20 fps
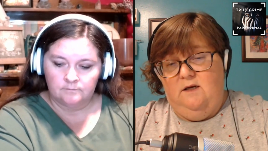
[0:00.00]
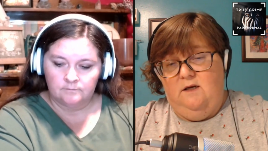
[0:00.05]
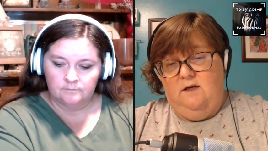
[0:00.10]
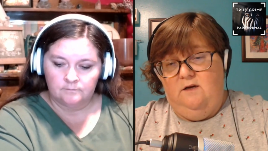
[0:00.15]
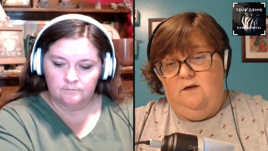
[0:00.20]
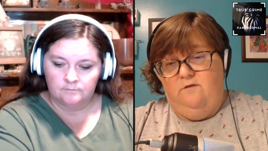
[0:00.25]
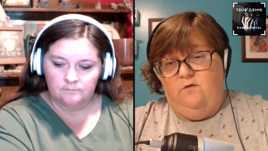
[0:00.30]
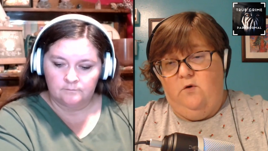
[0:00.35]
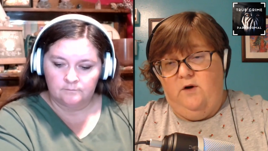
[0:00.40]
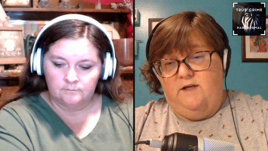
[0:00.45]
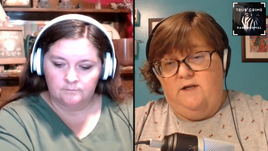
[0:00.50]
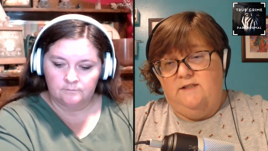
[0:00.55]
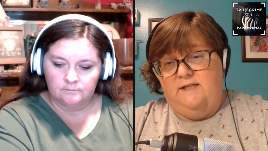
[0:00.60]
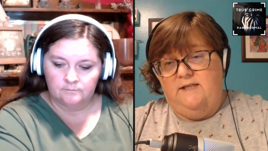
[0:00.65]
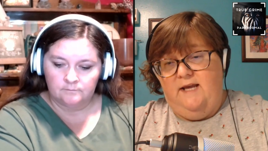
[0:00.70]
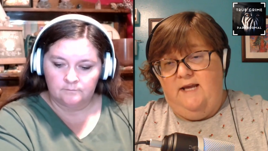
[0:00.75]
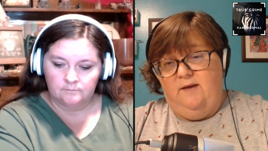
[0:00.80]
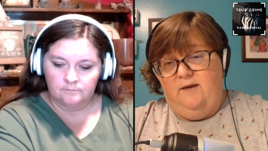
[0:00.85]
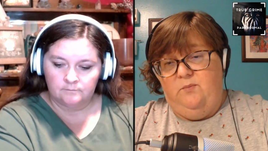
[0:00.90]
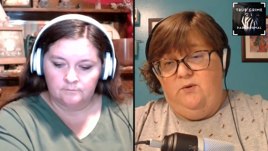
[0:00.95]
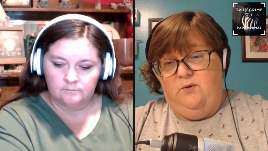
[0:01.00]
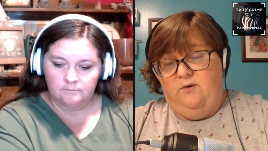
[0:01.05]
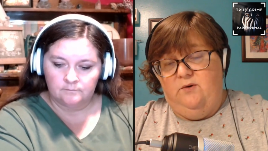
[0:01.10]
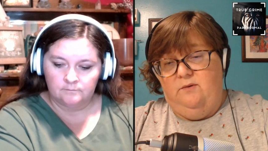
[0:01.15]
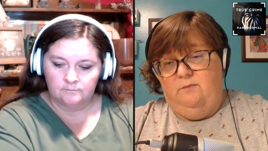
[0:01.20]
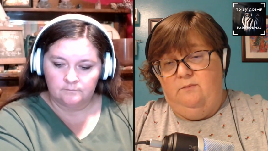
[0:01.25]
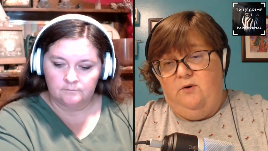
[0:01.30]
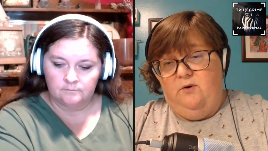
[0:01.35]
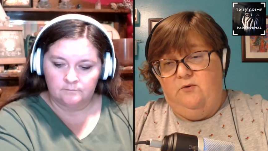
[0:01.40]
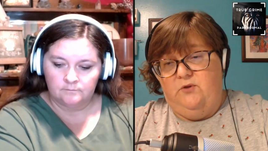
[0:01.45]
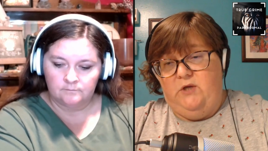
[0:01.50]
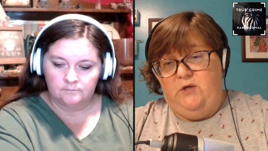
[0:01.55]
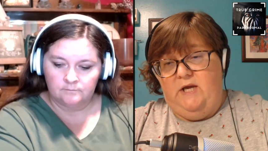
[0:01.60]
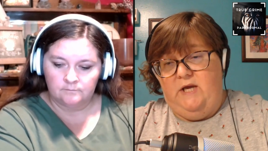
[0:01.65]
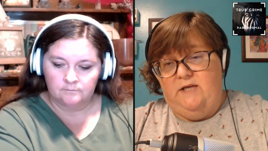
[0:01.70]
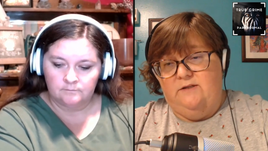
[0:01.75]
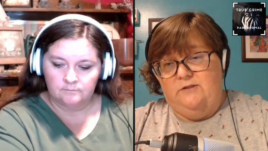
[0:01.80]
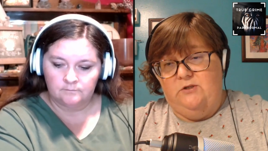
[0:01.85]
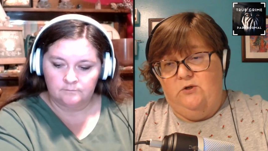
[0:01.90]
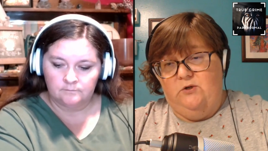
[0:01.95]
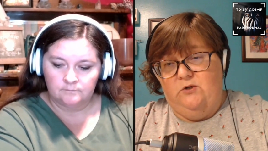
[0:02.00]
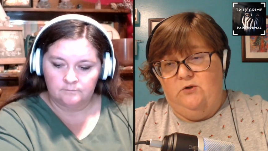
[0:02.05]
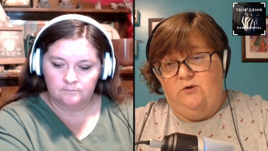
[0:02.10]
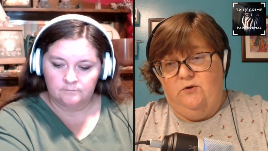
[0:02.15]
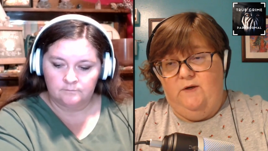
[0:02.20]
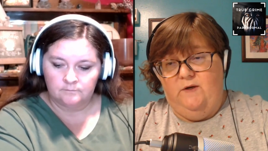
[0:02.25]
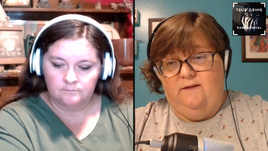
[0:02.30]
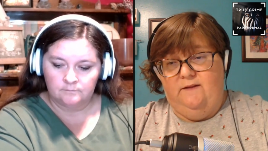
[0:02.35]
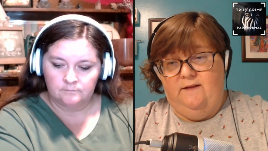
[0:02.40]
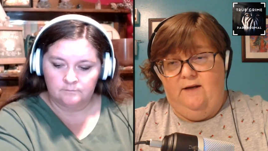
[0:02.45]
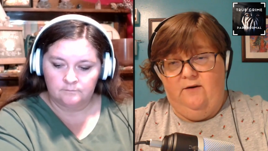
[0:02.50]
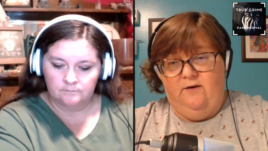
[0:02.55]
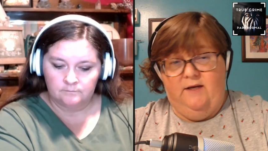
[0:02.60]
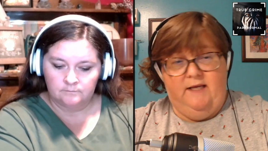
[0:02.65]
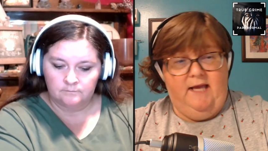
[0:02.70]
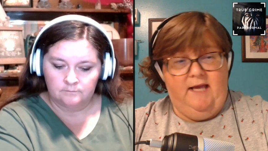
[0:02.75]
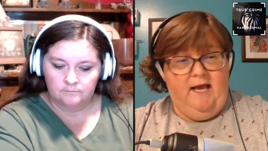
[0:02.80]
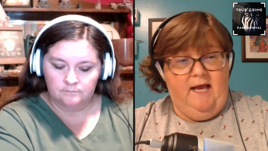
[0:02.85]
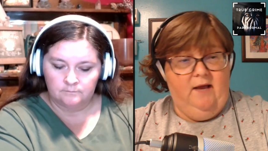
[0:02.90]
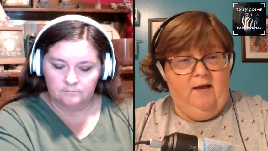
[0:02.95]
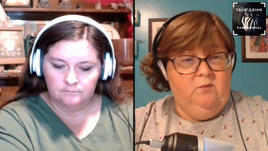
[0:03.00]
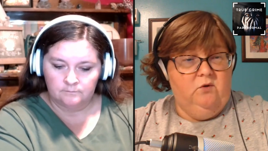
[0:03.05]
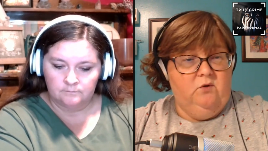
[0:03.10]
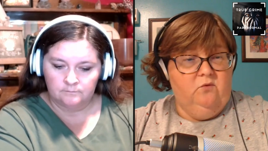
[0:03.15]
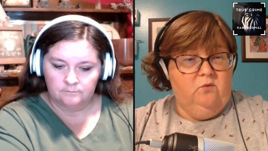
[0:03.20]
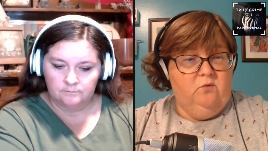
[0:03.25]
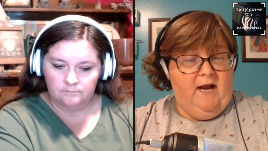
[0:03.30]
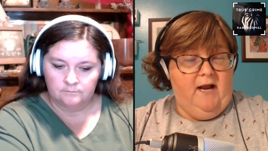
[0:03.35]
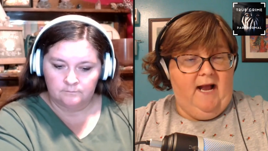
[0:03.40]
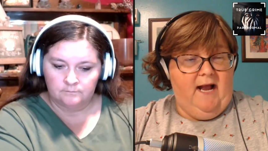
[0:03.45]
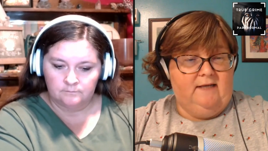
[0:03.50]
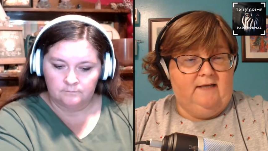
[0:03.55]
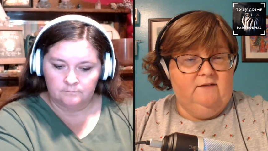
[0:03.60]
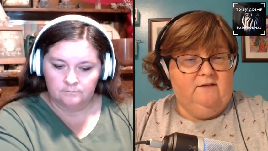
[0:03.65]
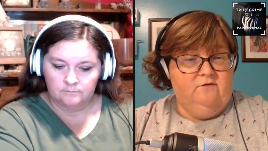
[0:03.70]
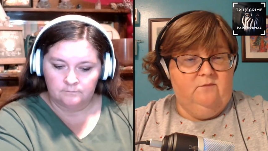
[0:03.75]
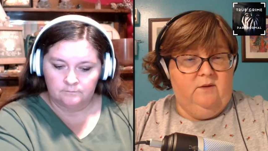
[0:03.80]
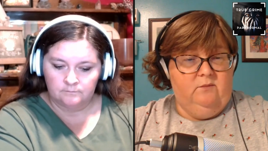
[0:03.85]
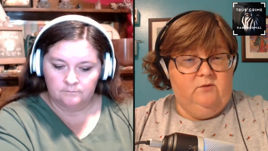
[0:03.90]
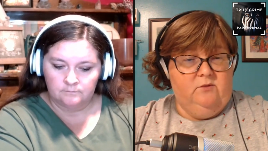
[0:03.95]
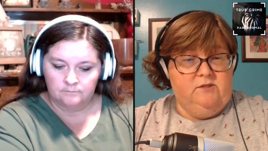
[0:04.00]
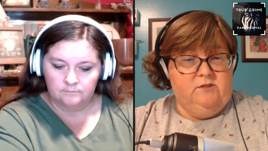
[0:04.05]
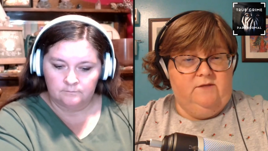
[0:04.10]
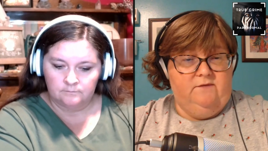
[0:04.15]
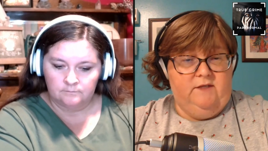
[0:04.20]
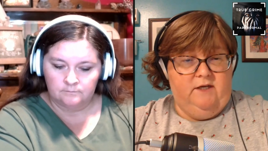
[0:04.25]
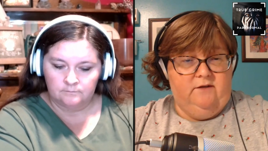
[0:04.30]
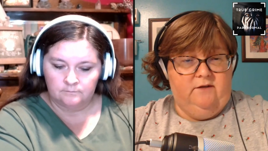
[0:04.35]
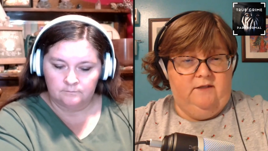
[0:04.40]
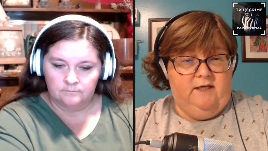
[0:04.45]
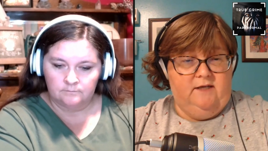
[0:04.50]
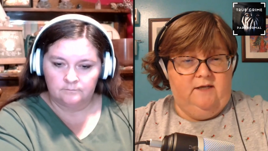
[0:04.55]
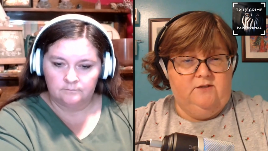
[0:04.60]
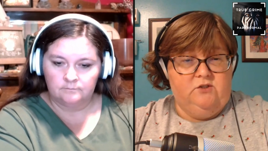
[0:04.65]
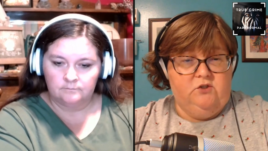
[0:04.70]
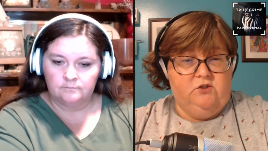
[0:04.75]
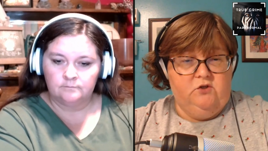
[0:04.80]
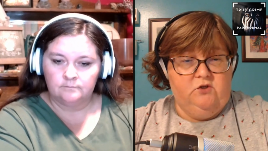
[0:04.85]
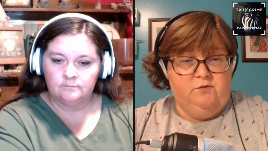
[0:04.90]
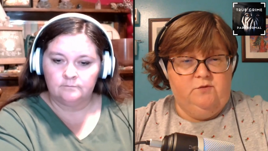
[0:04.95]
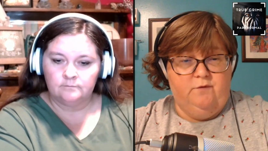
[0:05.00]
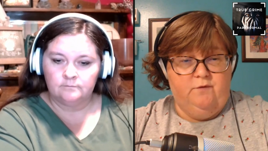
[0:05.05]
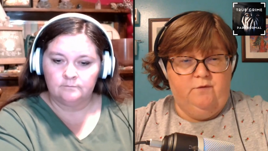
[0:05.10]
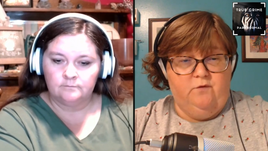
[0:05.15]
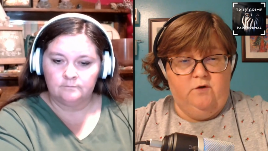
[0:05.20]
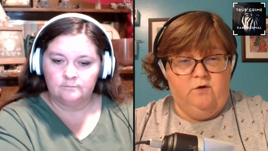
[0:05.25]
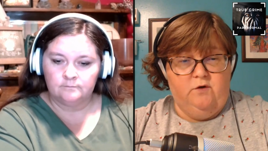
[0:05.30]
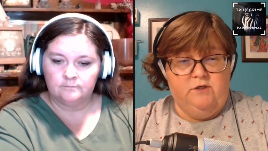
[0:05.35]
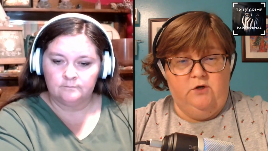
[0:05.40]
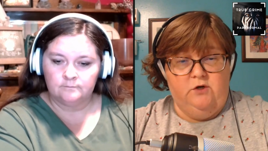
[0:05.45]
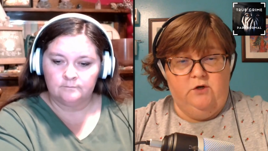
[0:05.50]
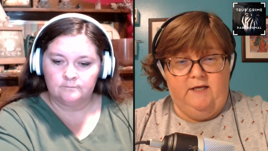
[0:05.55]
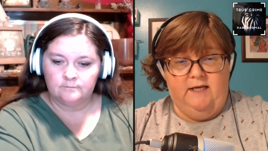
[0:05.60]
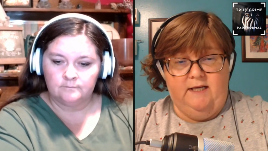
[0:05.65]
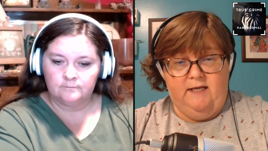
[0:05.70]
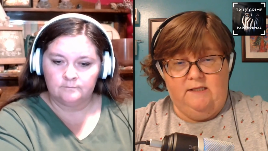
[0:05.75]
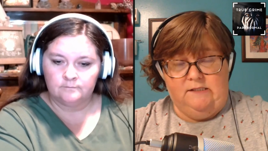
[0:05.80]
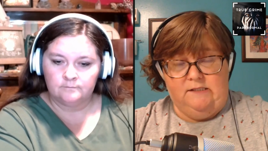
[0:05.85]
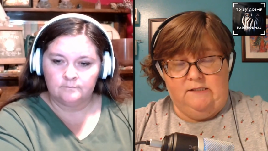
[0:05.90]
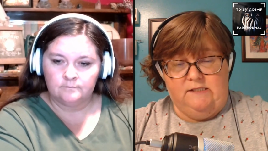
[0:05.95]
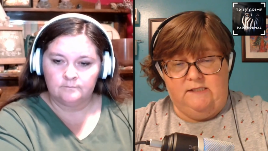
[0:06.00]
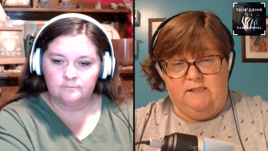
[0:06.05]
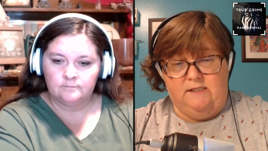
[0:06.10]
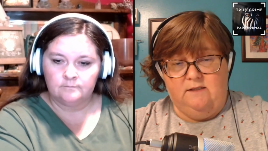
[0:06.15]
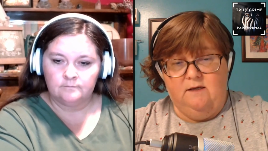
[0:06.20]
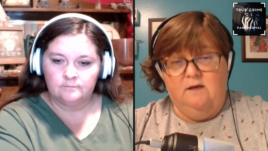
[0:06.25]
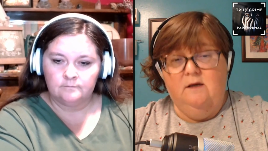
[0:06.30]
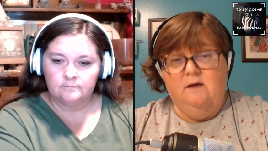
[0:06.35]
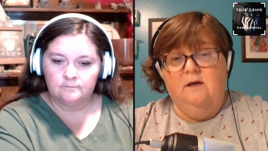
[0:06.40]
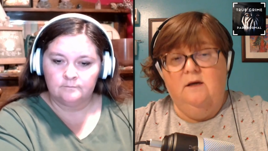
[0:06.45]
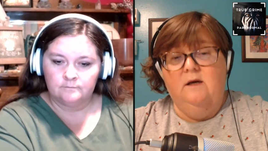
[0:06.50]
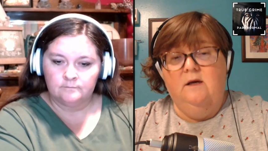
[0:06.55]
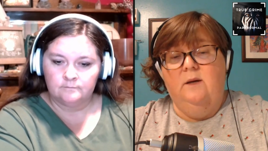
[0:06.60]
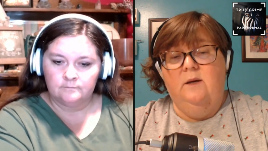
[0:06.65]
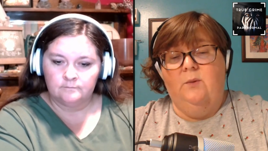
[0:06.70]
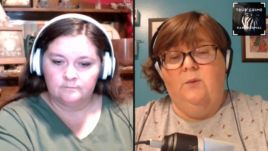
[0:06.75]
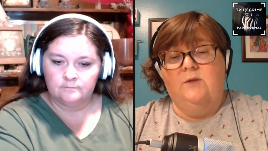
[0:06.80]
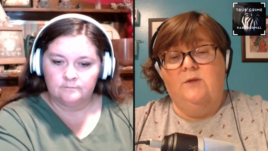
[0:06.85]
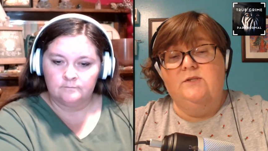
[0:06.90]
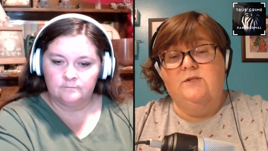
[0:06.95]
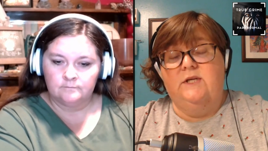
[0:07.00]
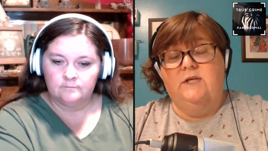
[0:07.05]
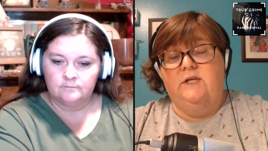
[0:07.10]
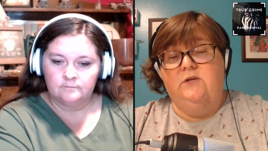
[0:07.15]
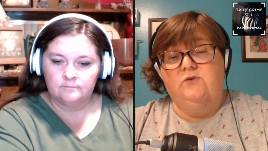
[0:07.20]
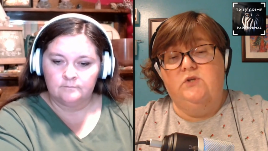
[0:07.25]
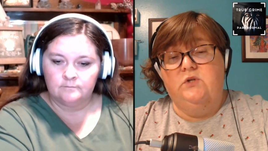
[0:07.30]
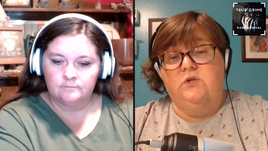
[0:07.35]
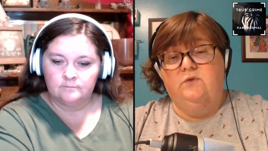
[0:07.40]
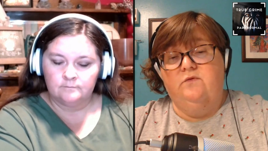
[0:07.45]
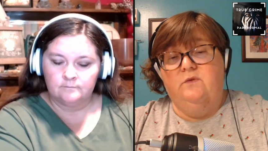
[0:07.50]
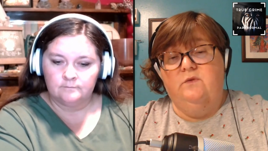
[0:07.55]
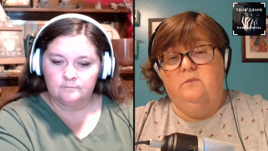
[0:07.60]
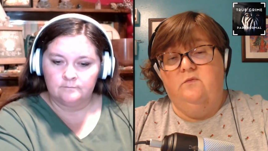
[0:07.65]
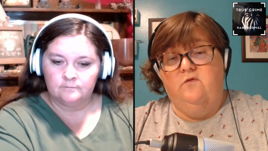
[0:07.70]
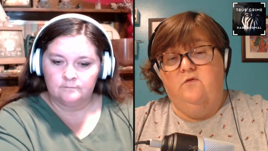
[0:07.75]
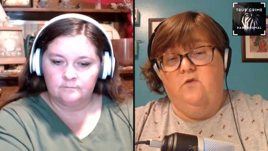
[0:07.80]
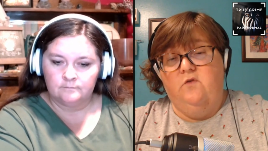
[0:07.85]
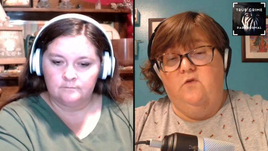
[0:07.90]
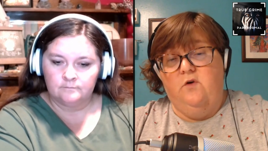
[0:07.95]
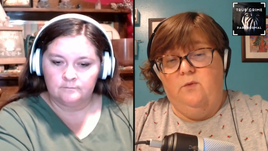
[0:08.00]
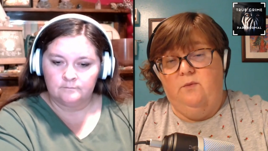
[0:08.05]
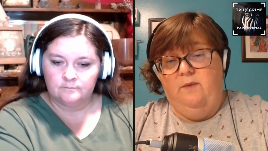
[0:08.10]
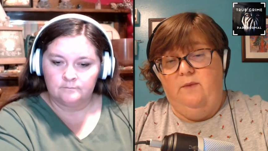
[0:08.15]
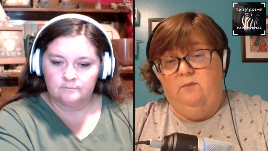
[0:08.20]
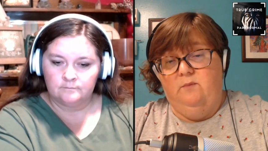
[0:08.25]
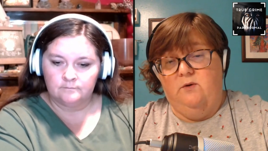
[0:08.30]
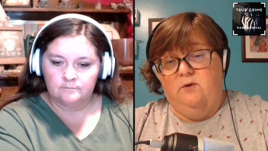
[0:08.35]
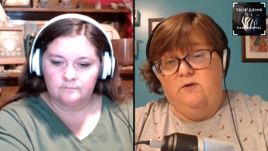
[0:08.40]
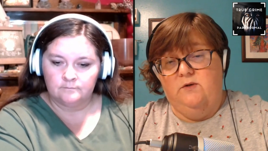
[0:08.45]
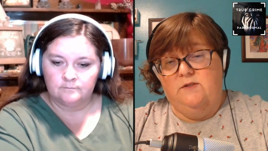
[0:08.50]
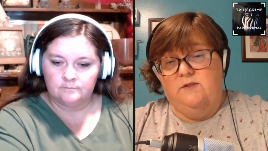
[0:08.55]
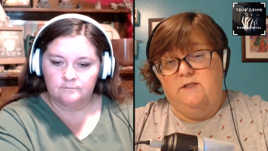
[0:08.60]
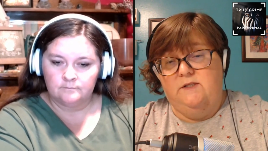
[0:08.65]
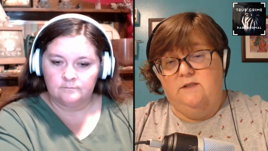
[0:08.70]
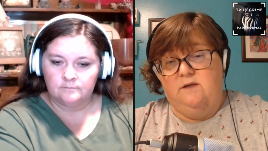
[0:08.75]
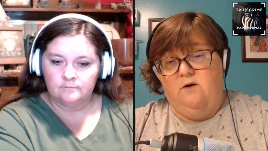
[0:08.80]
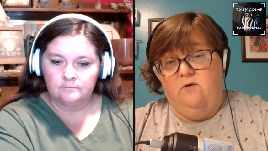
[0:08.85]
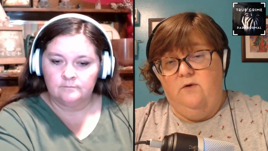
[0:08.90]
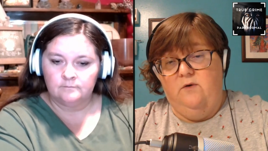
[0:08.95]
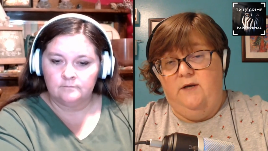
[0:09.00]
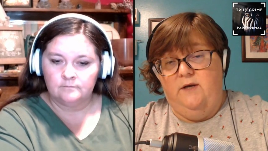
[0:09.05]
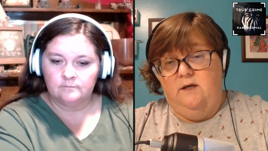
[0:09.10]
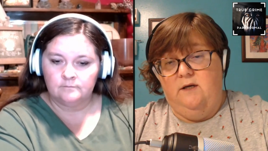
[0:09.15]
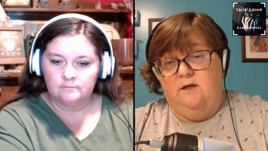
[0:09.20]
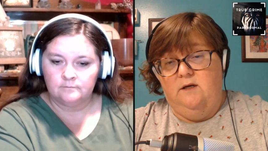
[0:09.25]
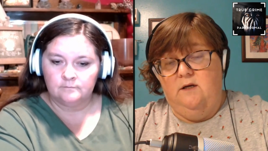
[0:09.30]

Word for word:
Speaker 1: For example, both Ken Turner and Larry Campbell were active members of the LDS Church before turning against it. Persecution from former members is going